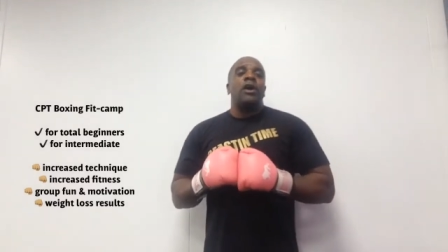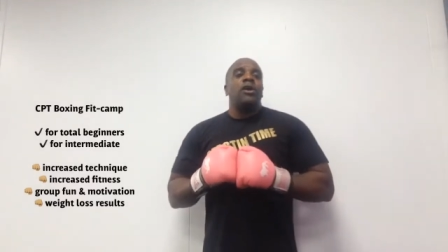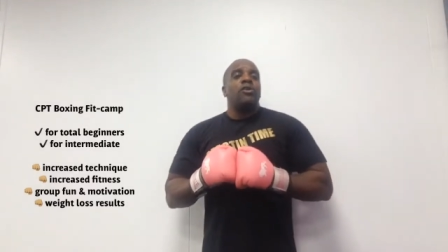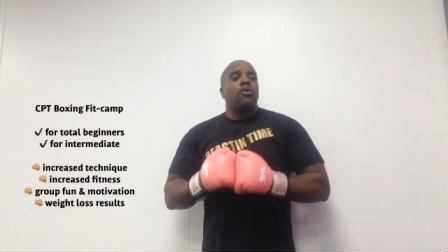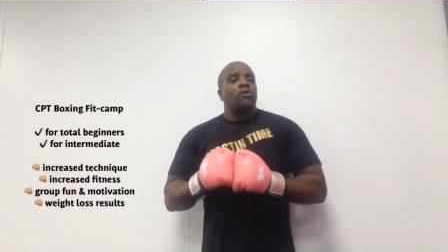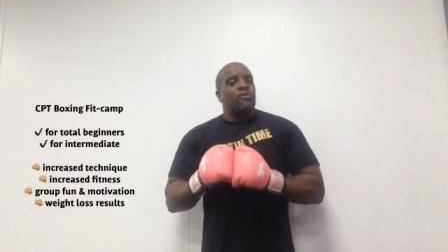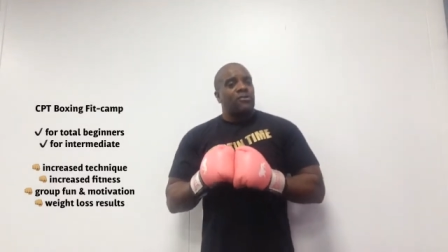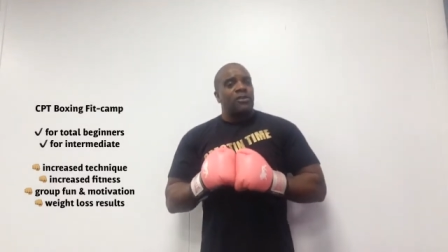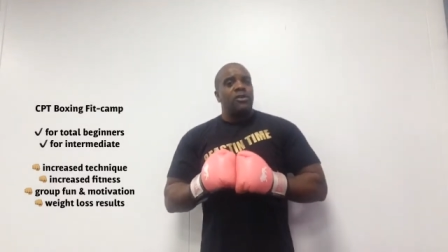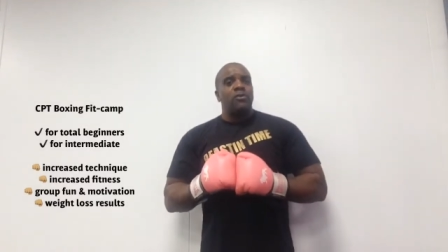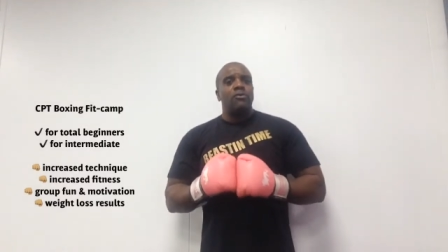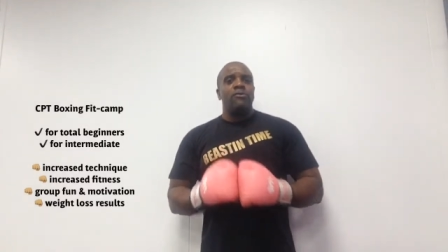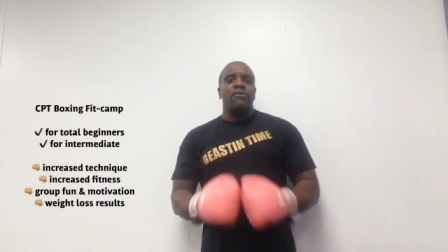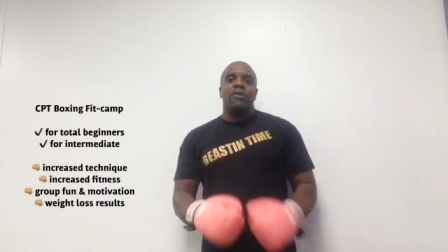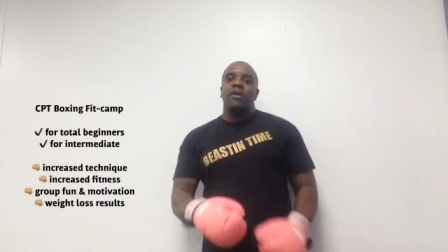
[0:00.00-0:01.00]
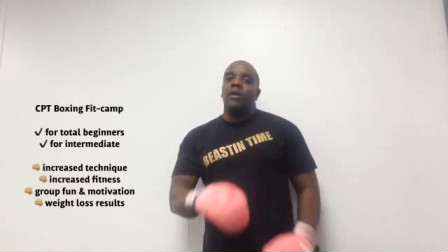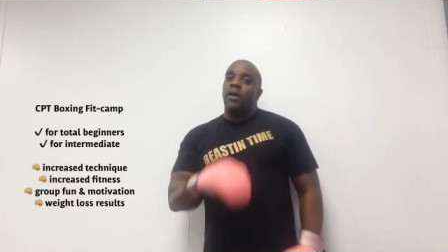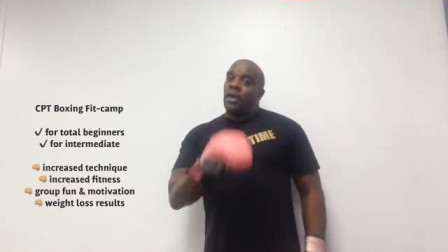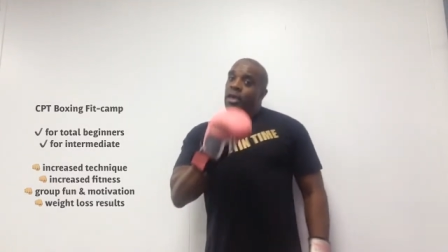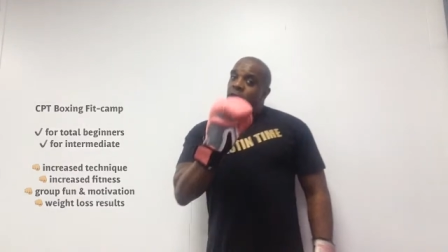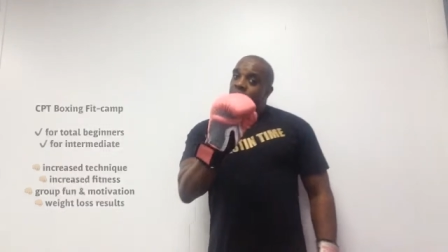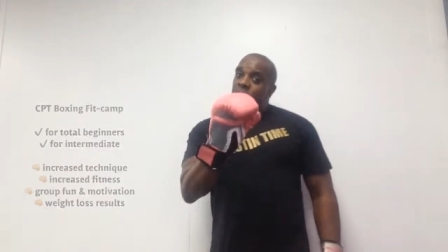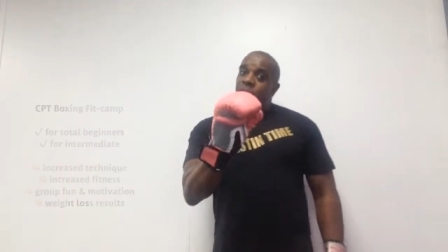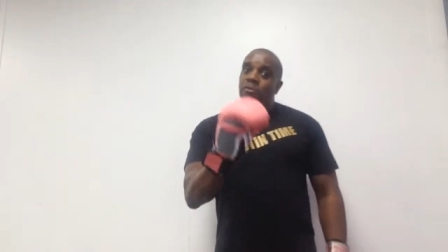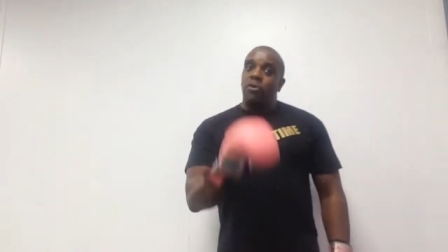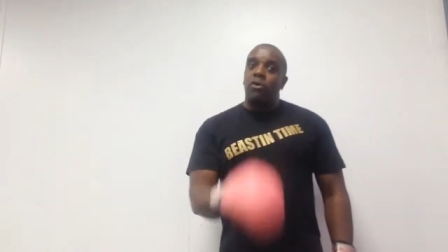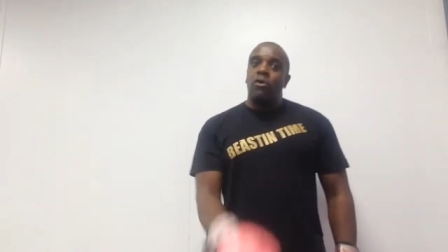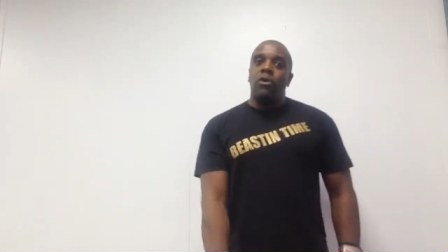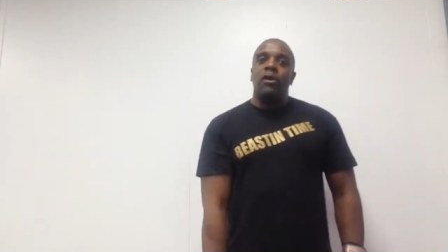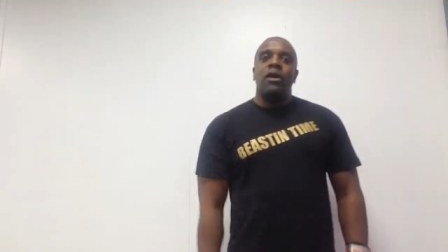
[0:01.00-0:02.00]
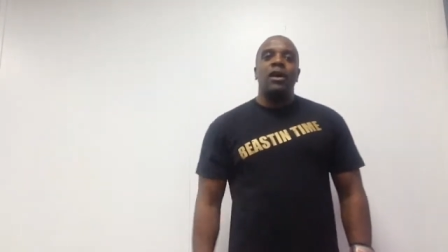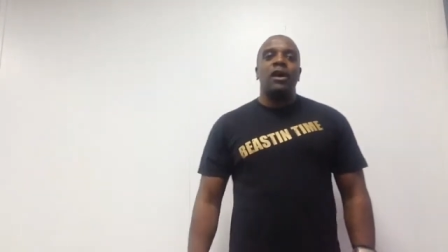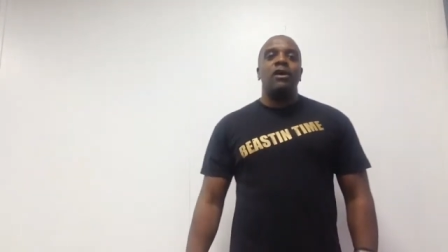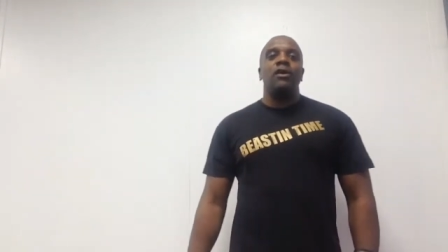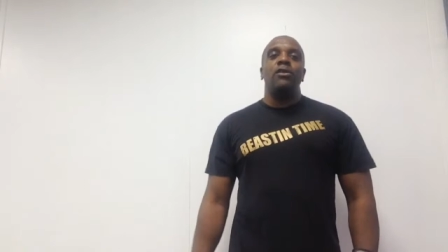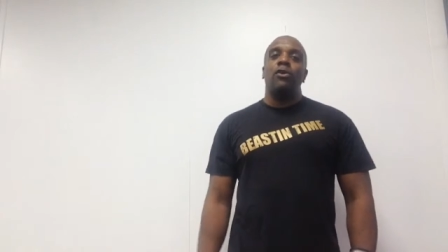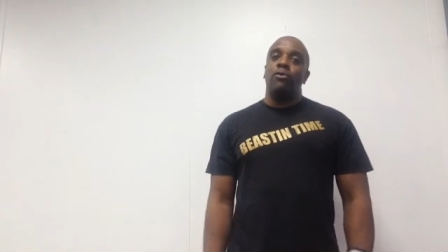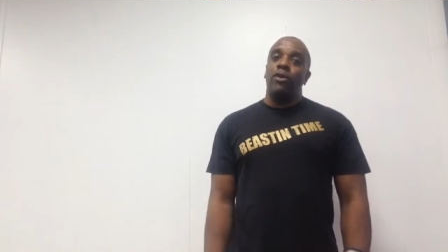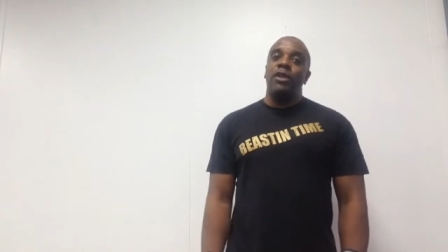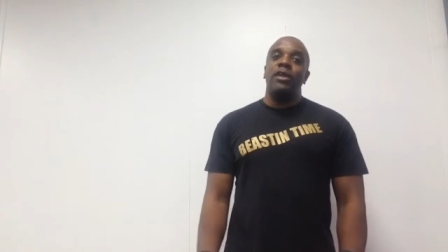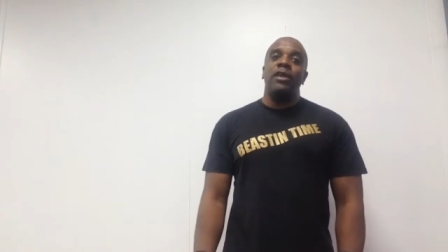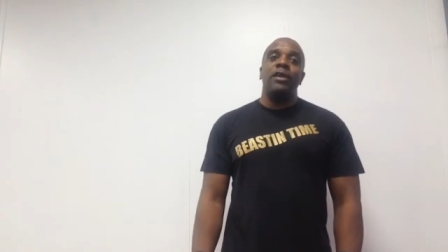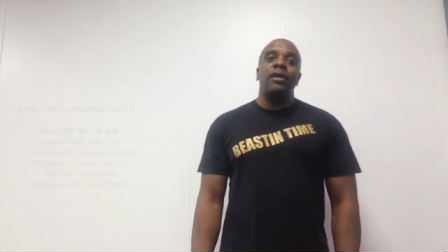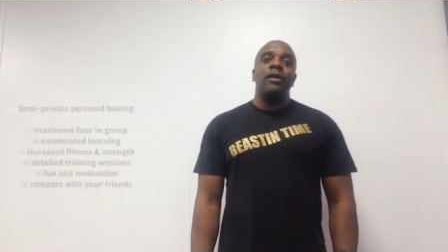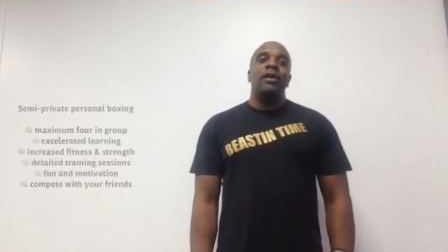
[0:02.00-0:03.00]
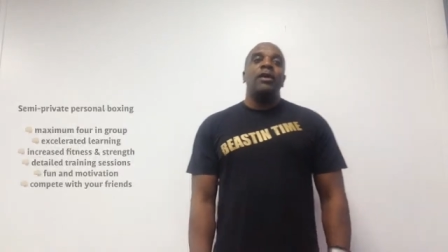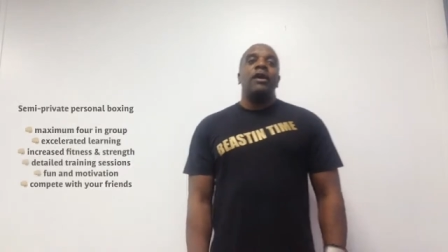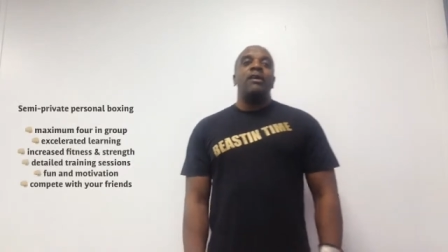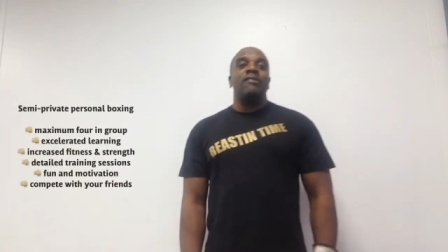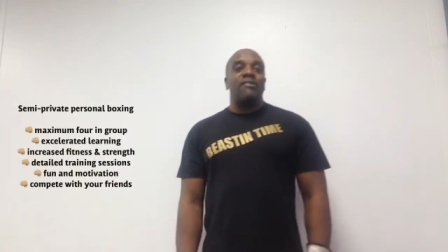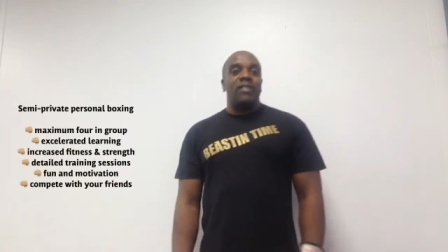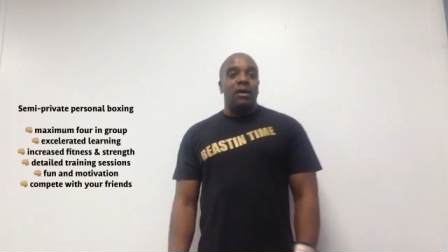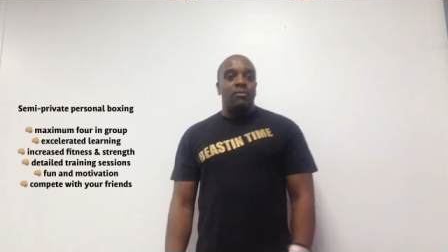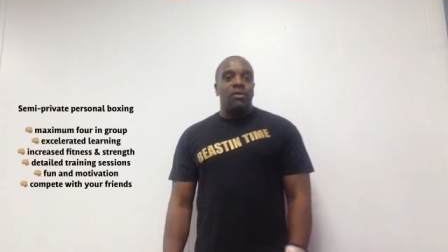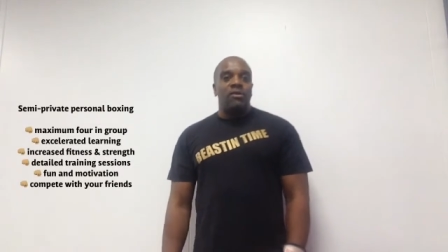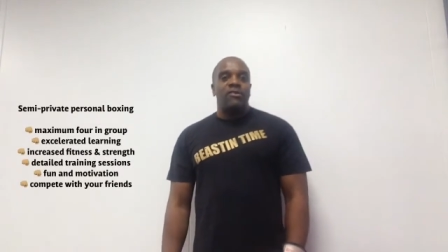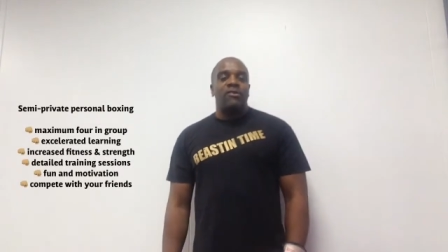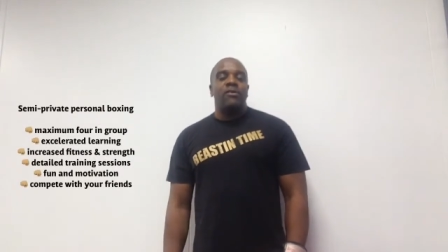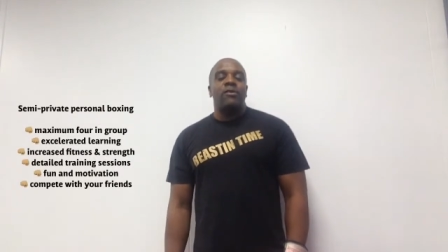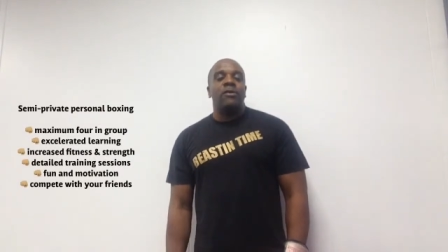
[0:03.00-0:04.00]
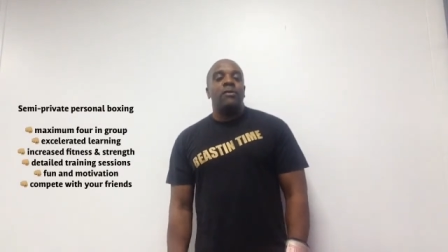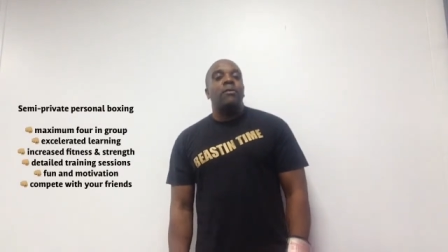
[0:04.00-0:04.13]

your skills if you're an already established